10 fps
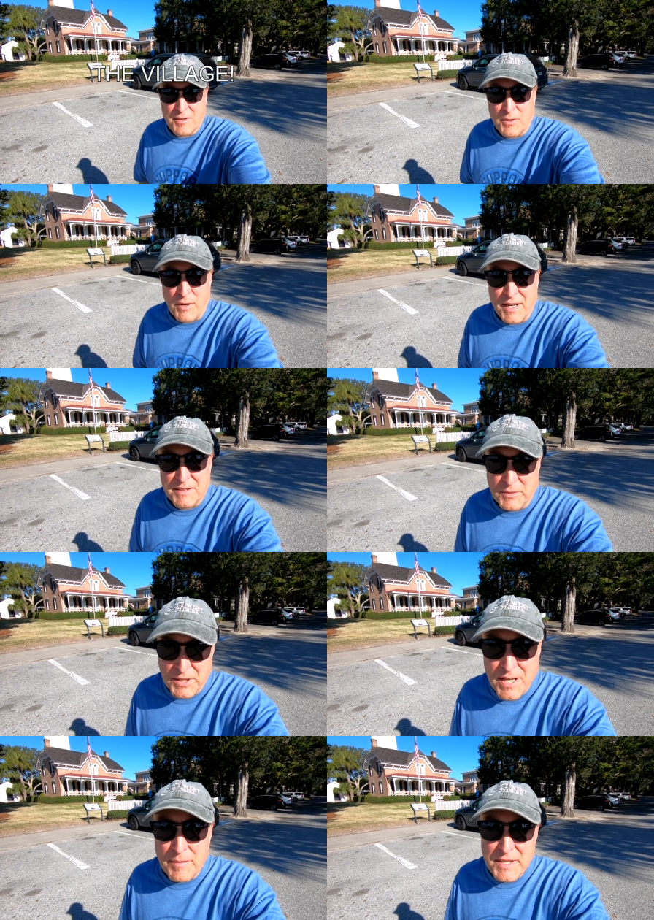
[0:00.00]
All right, so when
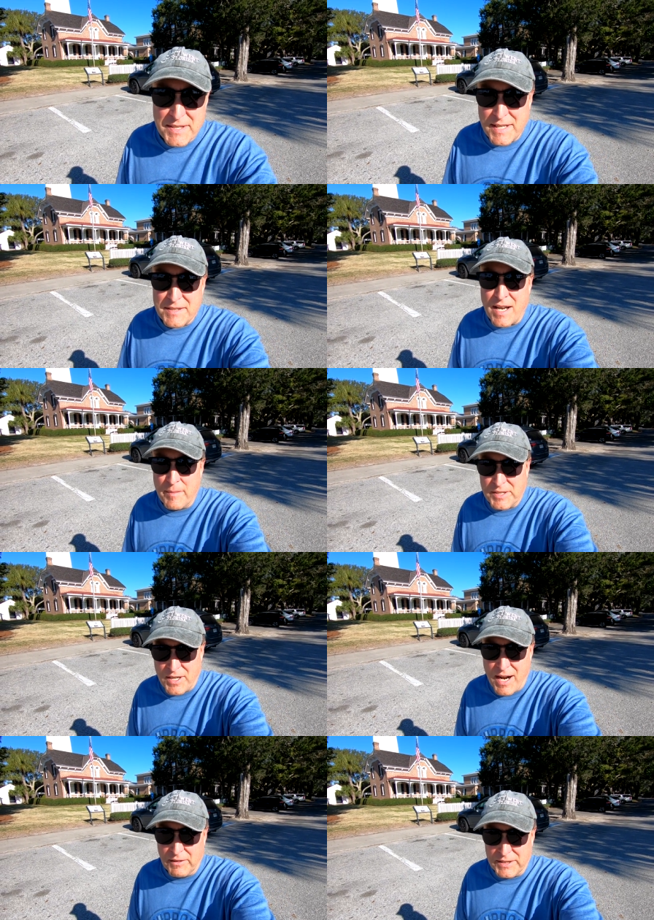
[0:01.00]
you come to St.
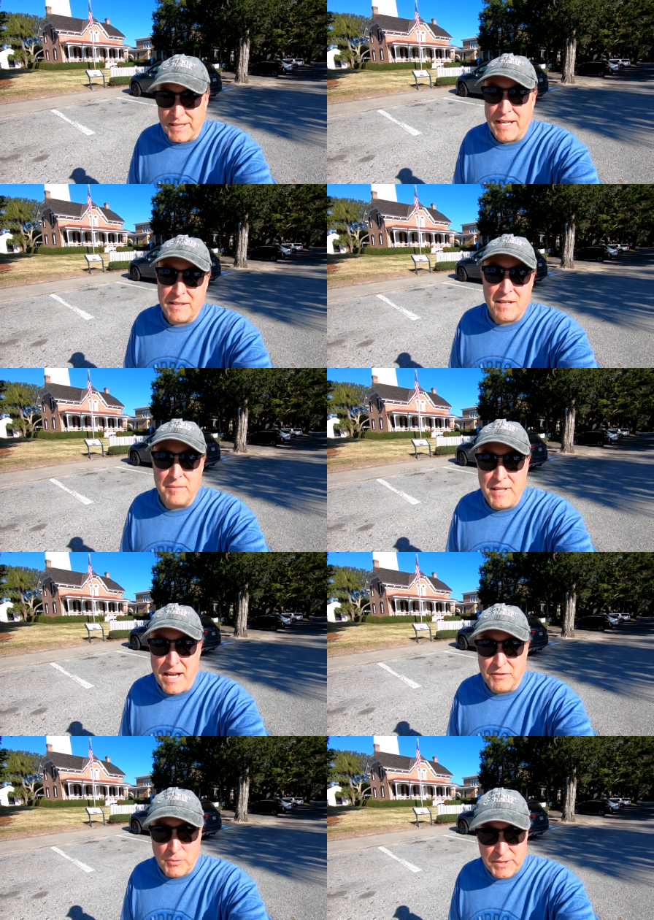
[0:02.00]
Simon's Island, you gotta come
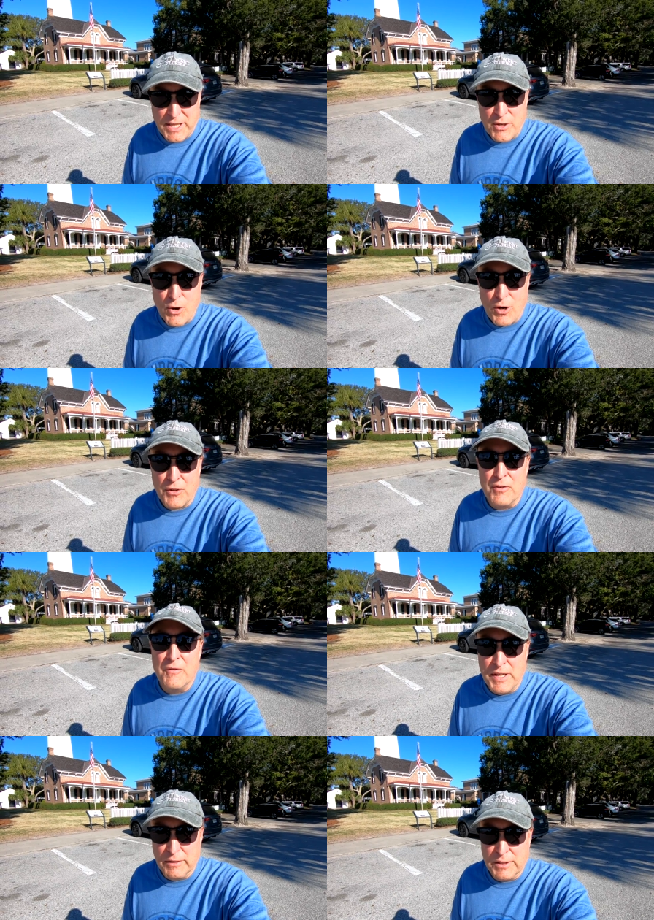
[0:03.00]
down to what they call the
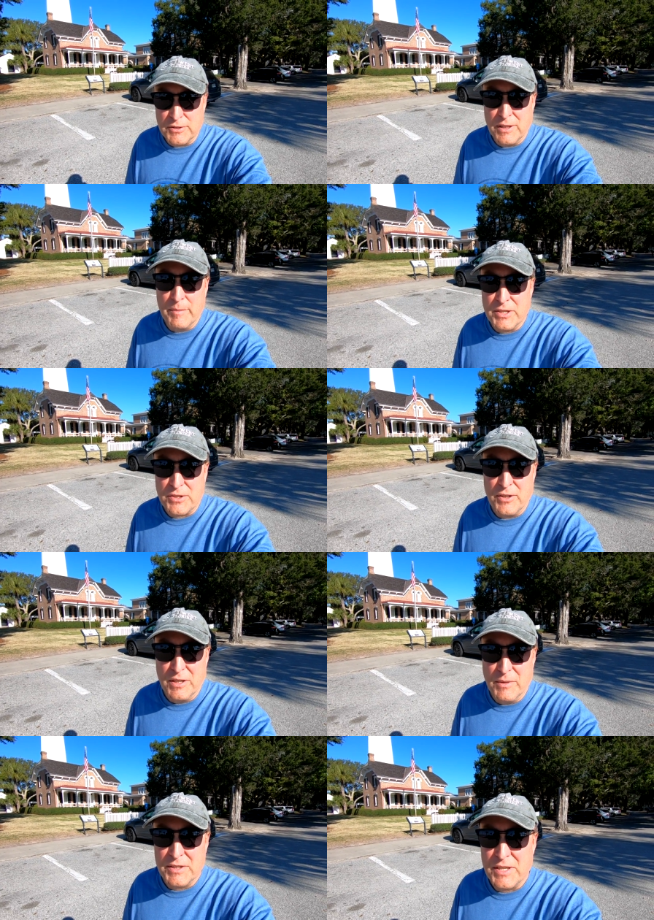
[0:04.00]
village. Let me show
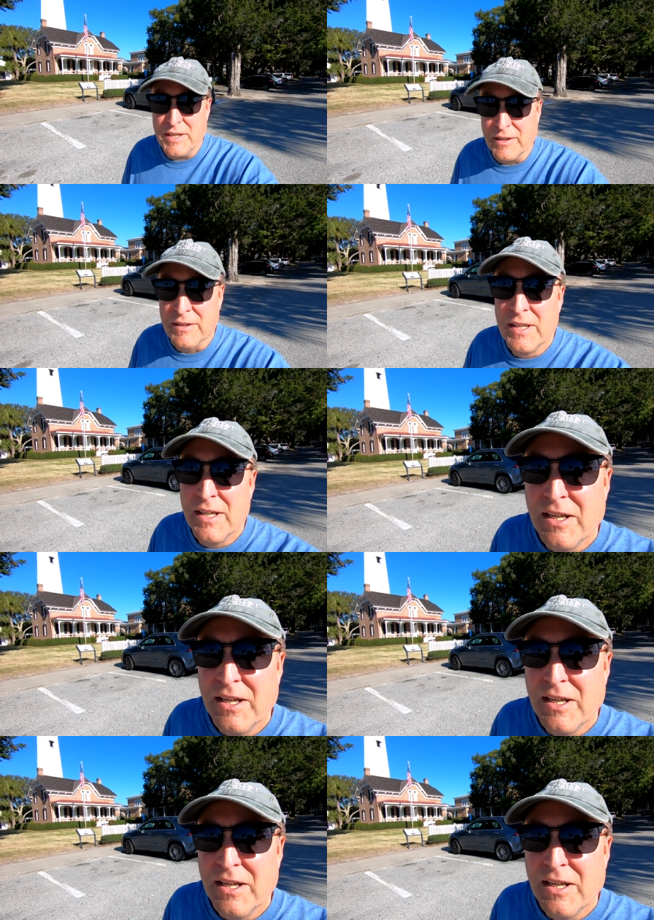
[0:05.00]
you what's here.